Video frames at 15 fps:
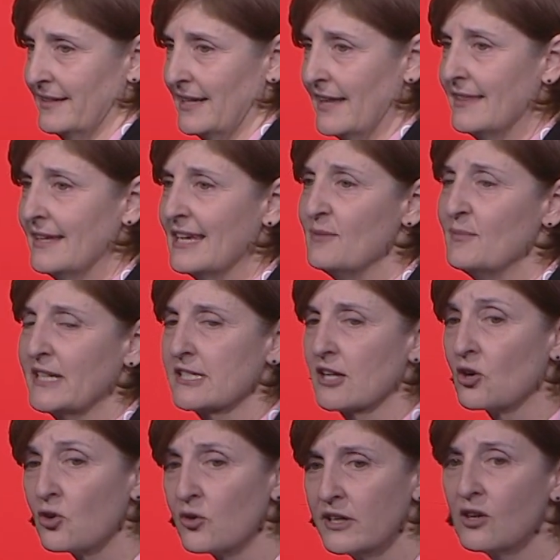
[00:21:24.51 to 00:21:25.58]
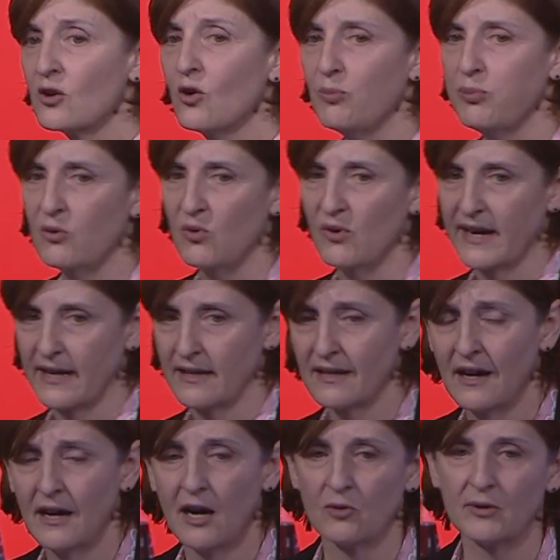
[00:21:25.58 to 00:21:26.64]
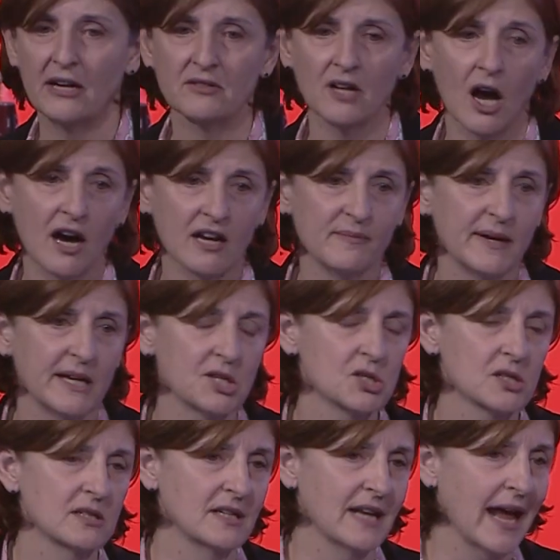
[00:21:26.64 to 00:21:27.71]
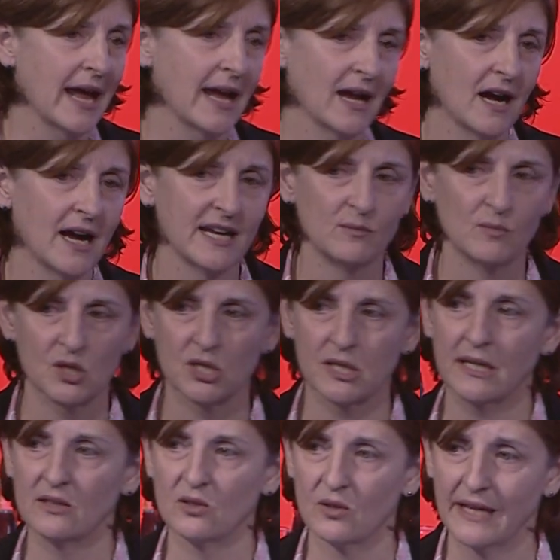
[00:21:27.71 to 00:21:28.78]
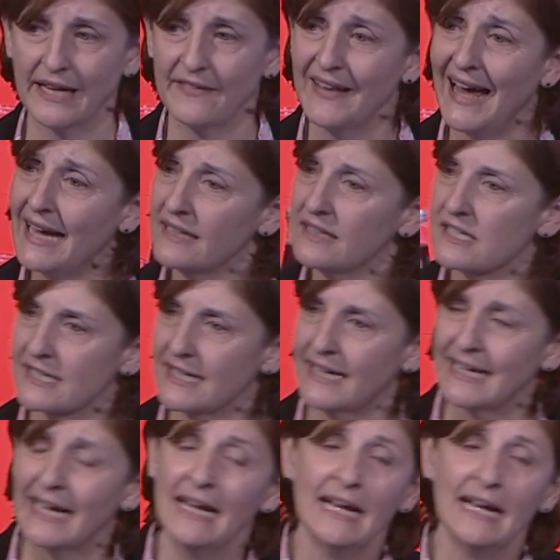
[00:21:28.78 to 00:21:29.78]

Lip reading: I think he makes a critical point around automation and AI and machine learning, and that is that